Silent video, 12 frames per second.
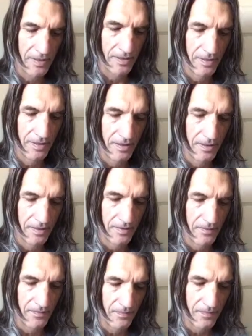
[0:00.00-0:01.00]

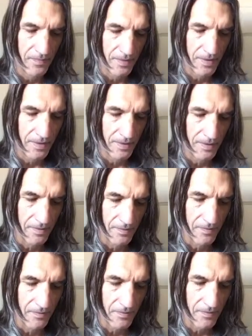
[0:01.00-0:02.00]

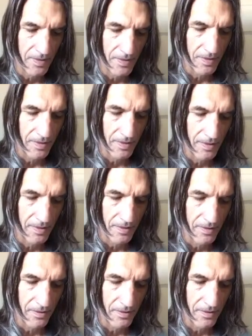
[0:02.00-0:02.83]
[no speech]